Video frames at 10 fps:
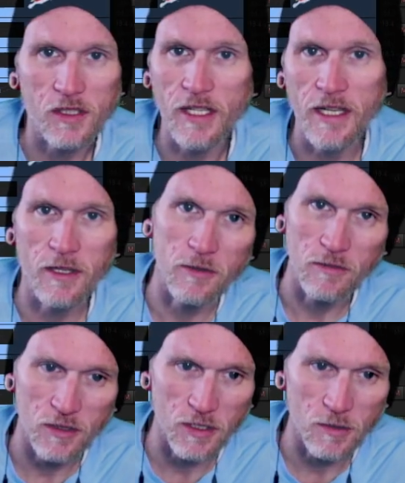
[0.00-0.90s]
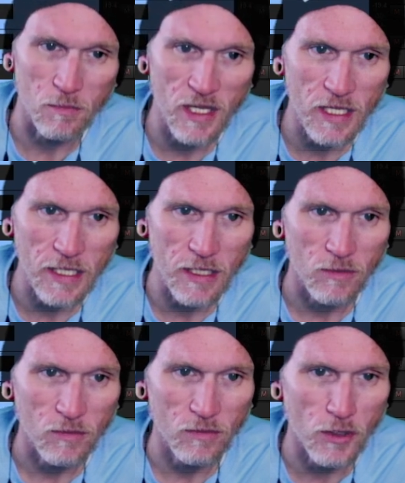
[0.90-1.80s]
send just MIDI
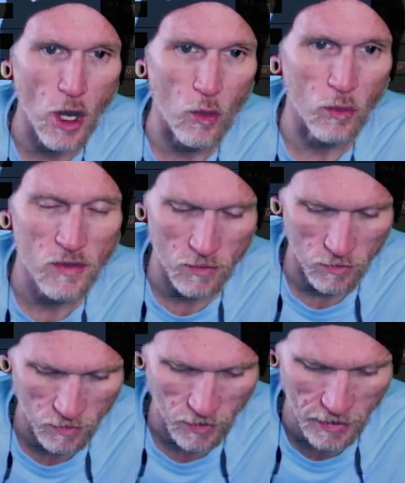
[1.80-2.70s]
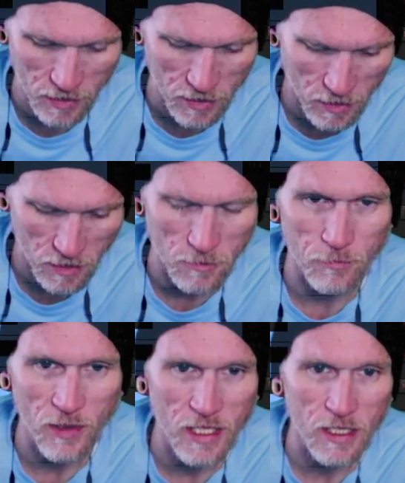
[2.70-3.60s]
nodes. It sends
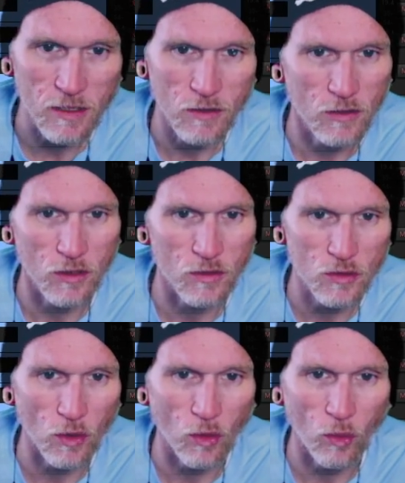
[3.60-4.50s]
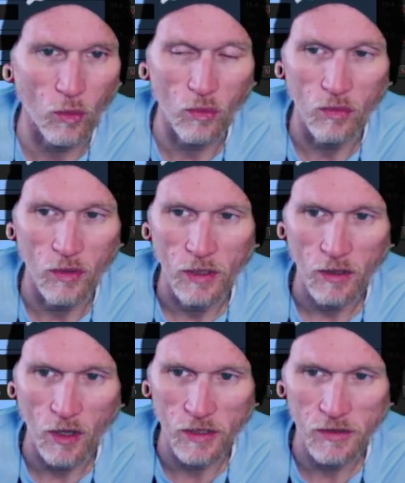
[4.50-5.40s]
MIDI control,
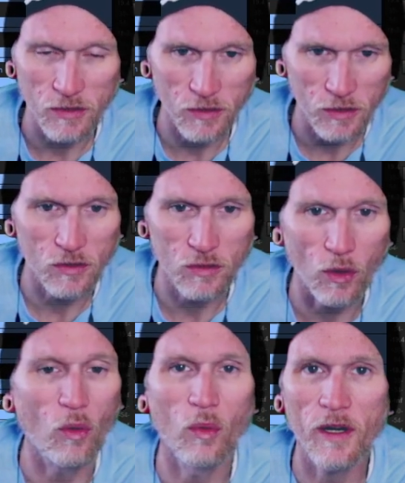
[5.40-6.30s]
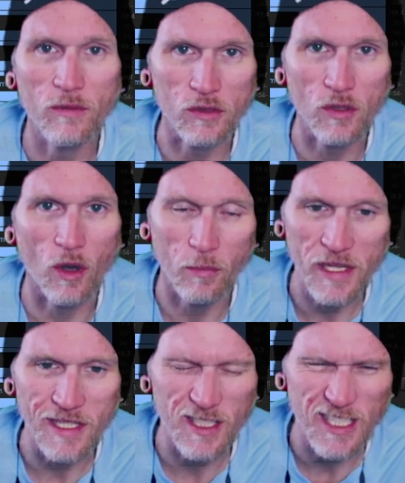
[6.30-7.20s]
constant control, whatever it's called,
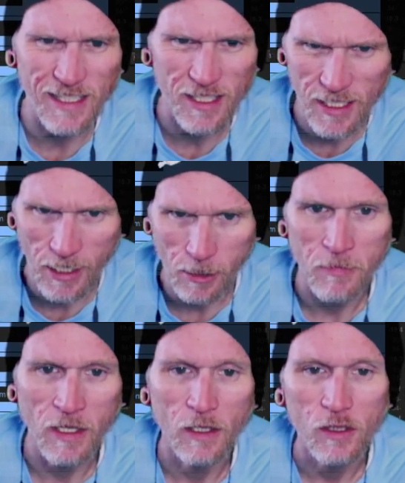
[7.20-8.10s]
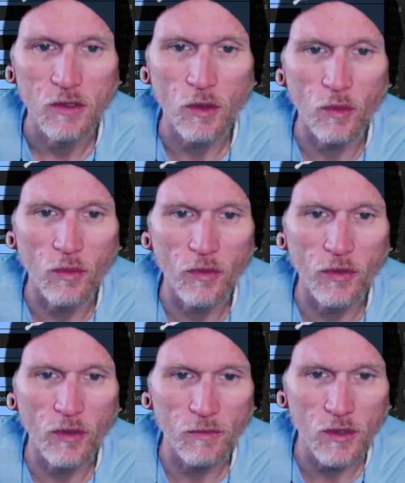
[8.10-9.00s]
MIDI CC. So
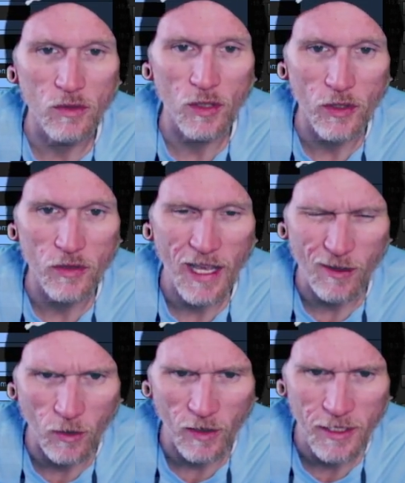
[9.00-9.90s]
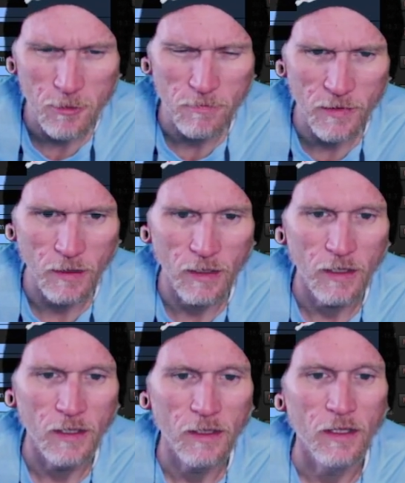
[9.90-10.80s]
you have to turn that on.
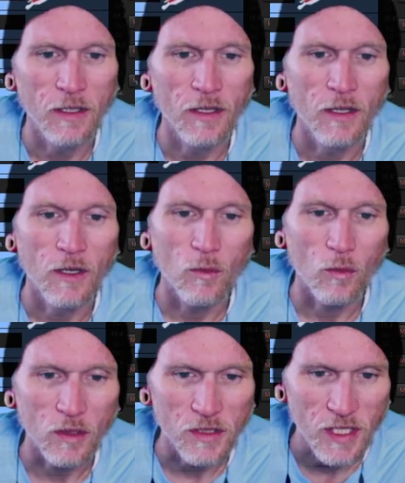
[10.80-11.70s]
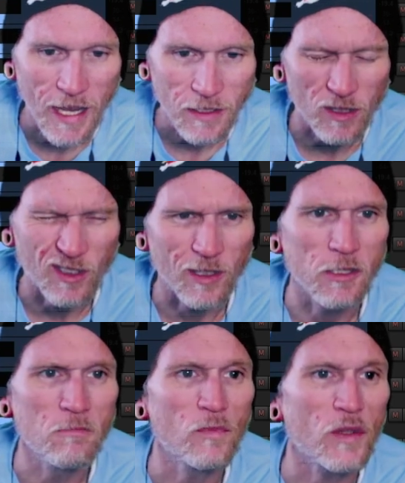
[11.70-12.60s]
Once that's
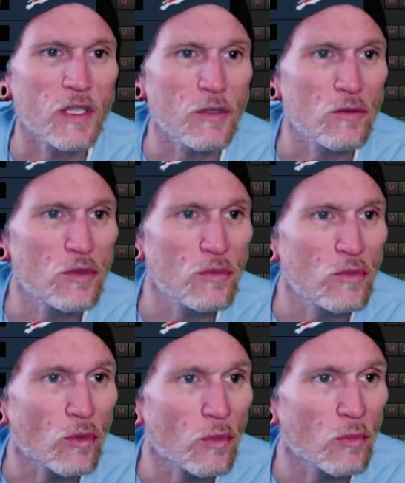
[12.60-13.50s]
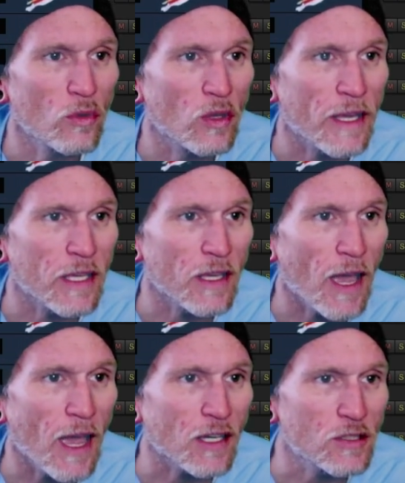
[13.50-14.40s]
on, then you do normal like
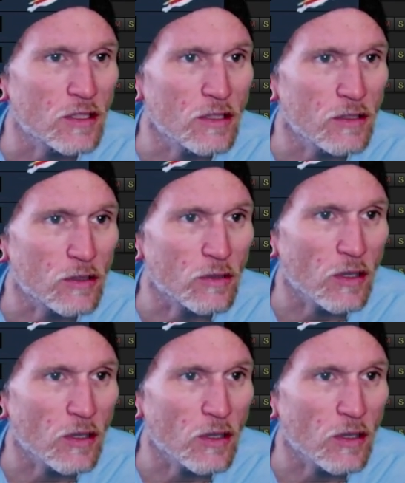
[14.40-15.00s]
action, your